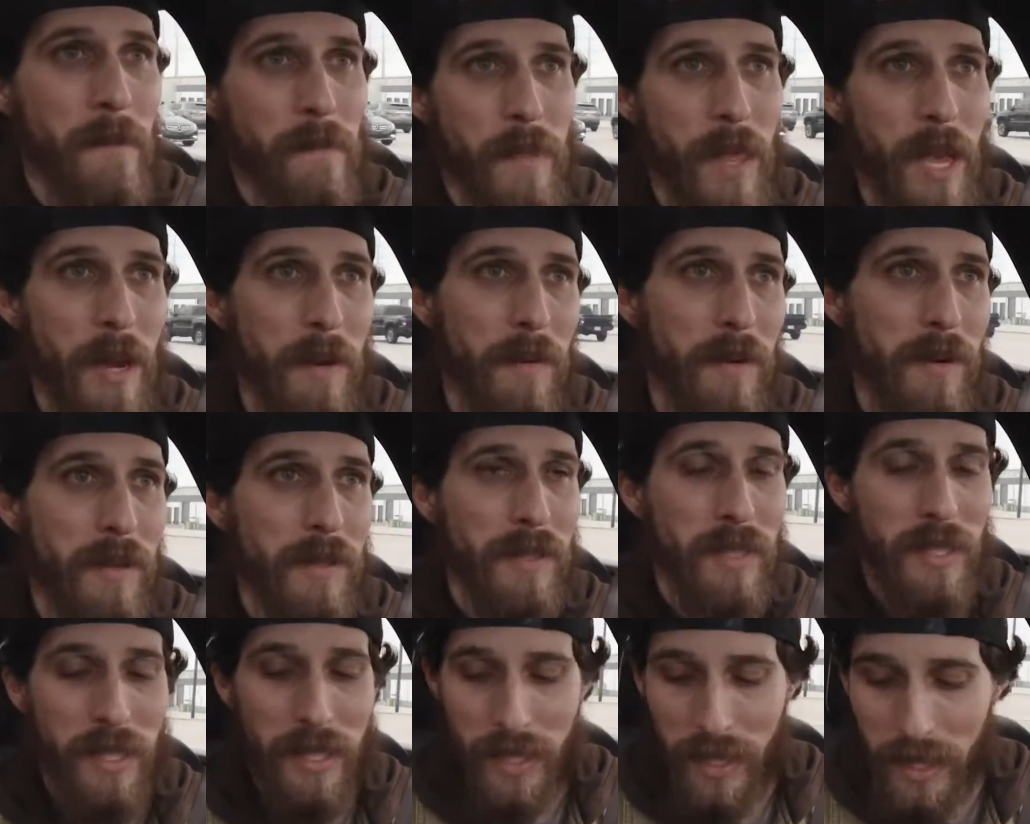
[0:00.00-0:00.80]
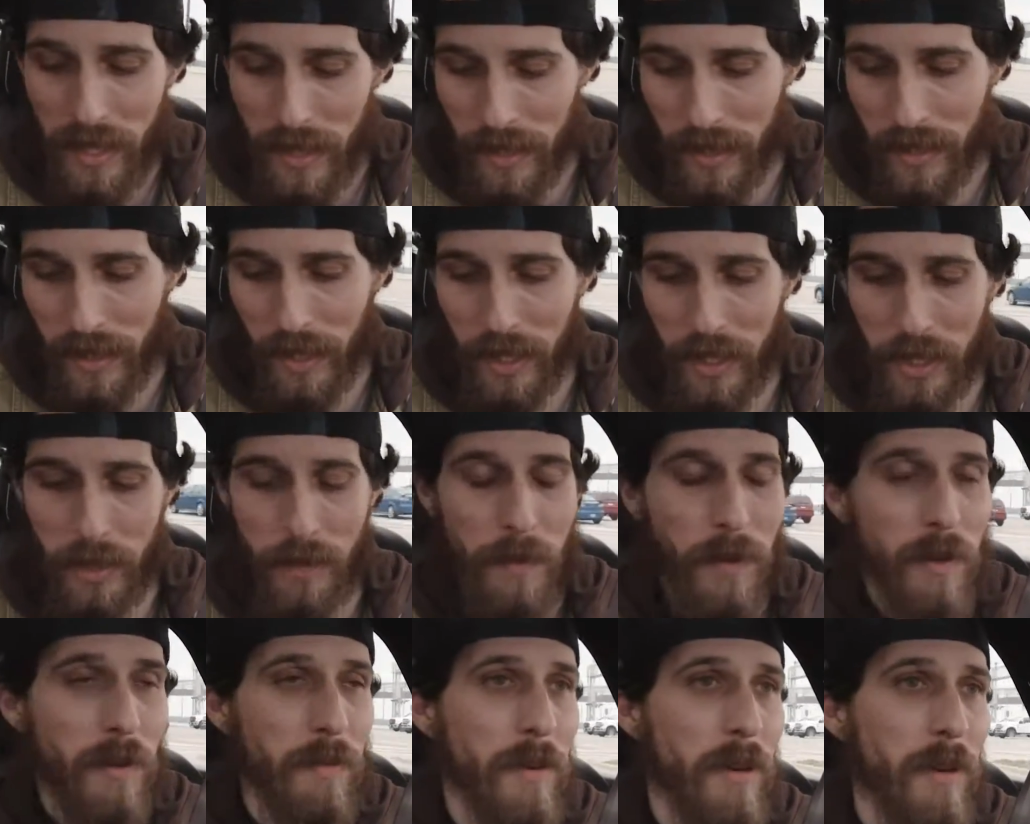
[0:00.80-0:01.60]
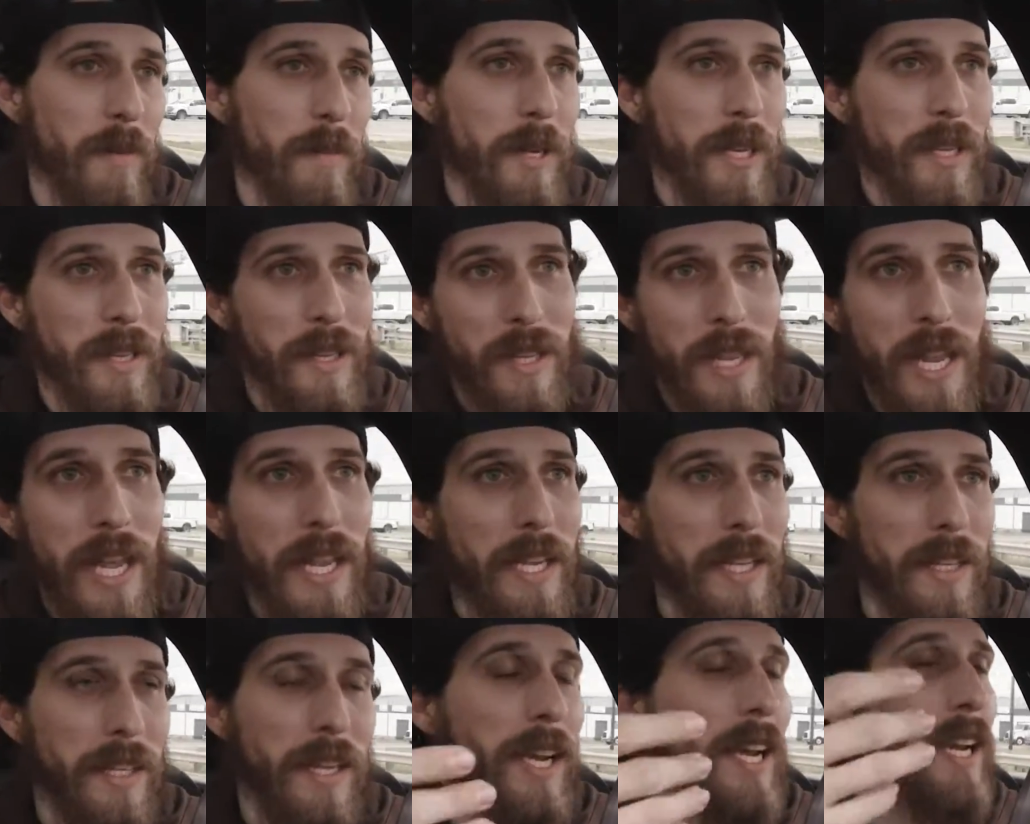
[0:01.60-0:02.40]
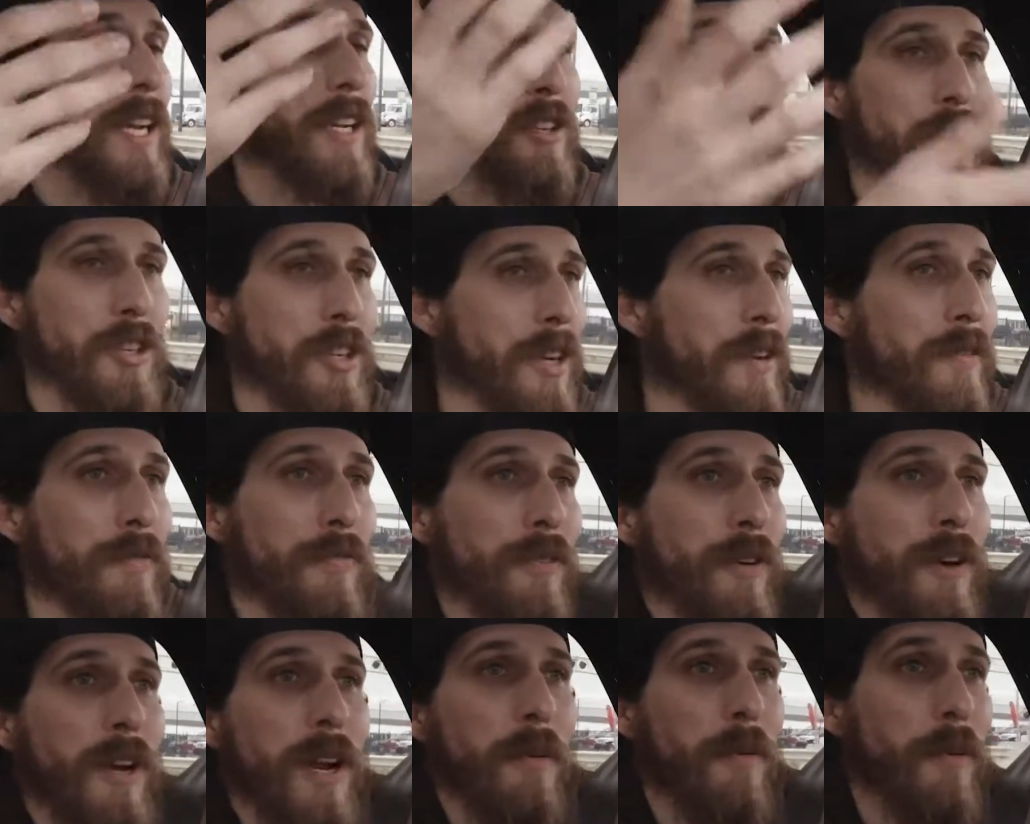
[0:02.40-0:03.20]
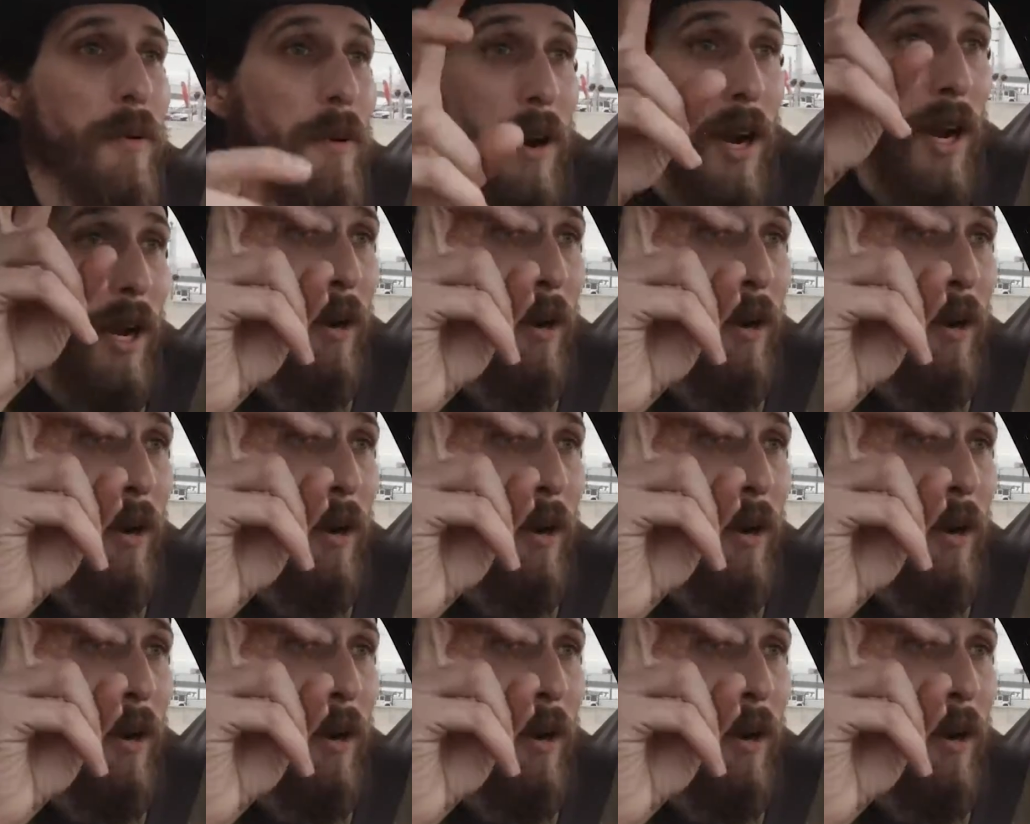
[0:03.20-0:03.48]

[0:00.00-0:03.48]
that was in again, sport mode, meaning that I can kind of shift whenever